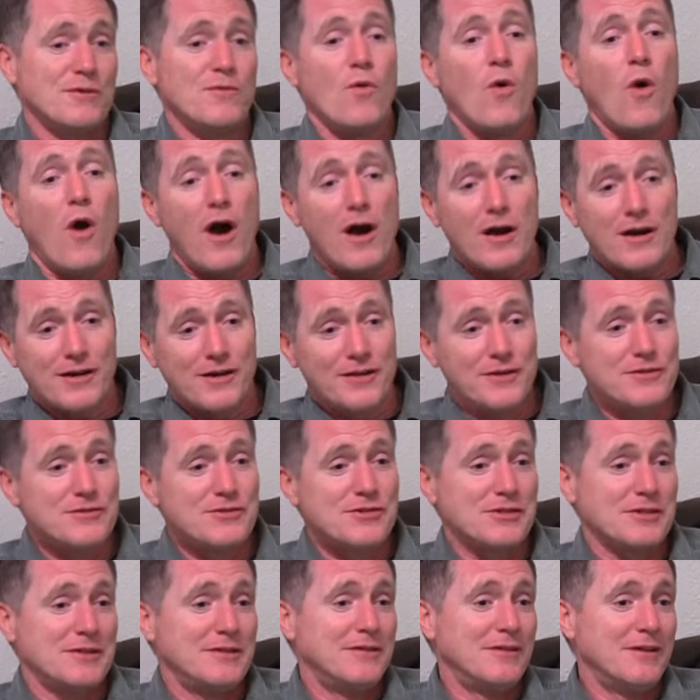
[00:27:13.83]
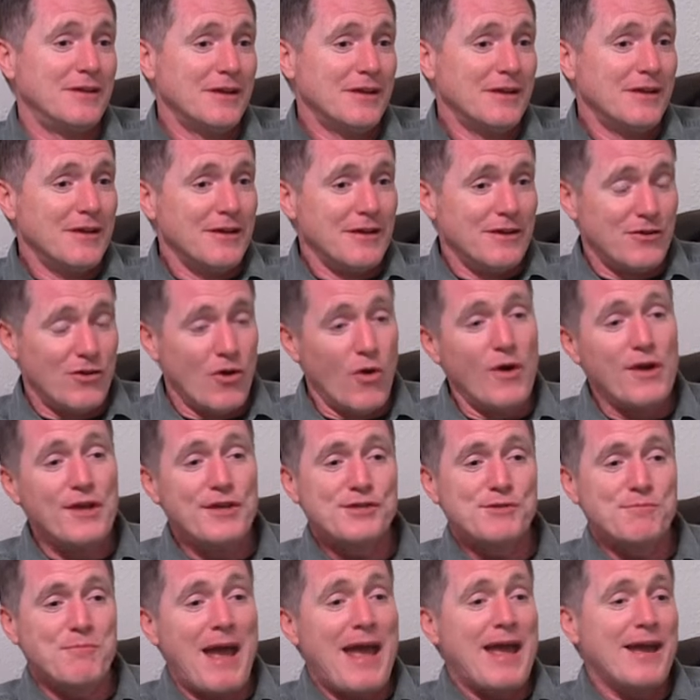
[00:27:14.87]
and walkers and
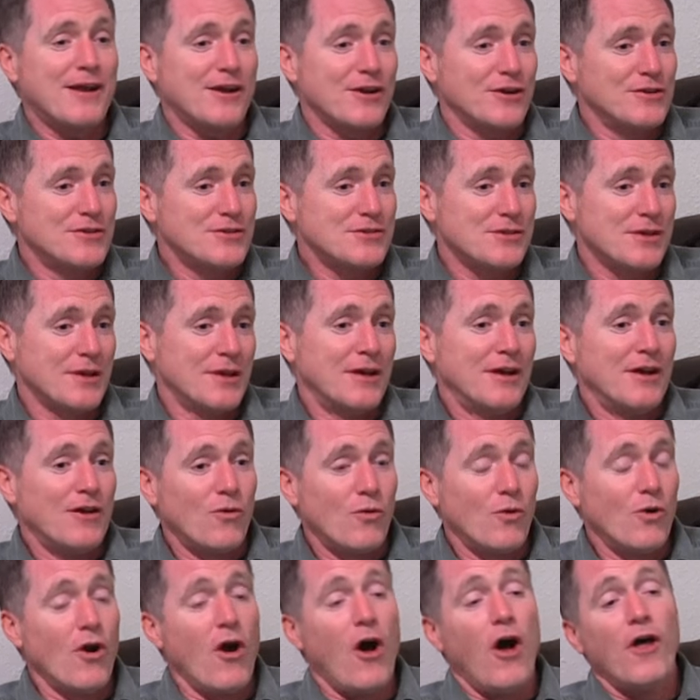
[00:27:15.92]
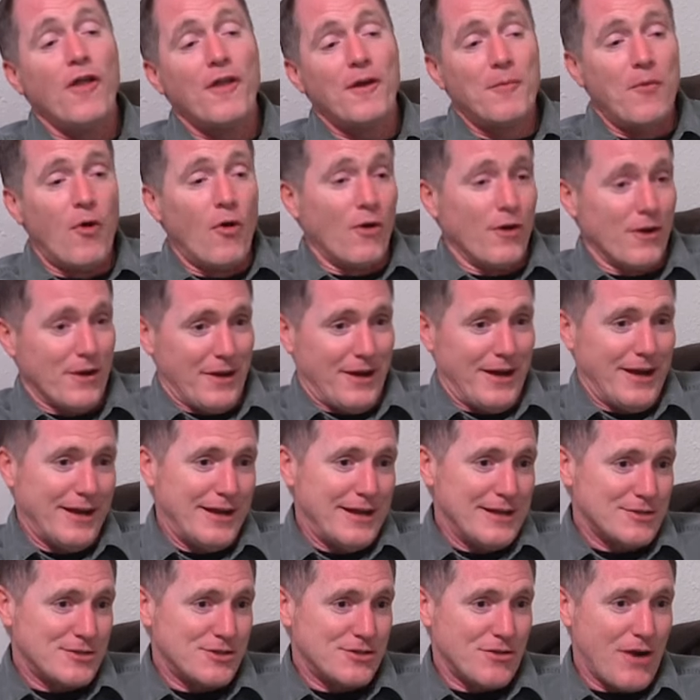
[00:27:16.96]
noisemakers, we're all the more going to
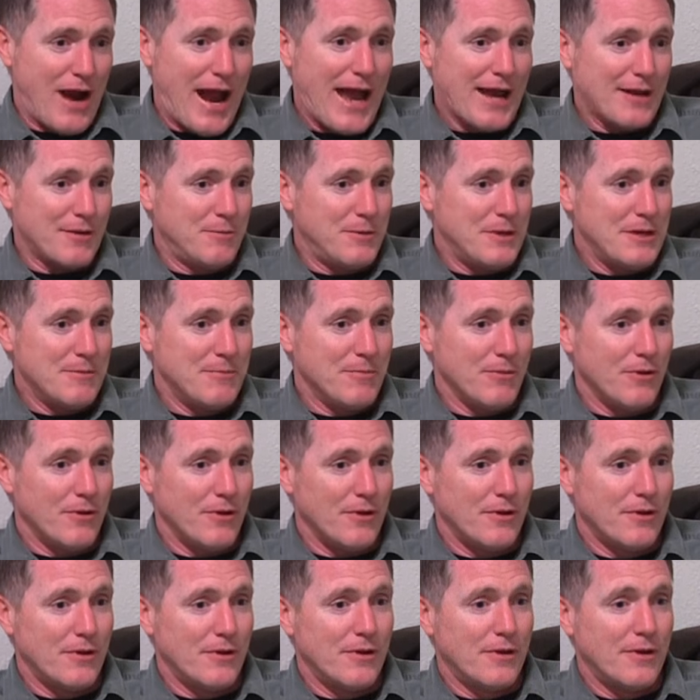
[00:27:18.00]
distract people.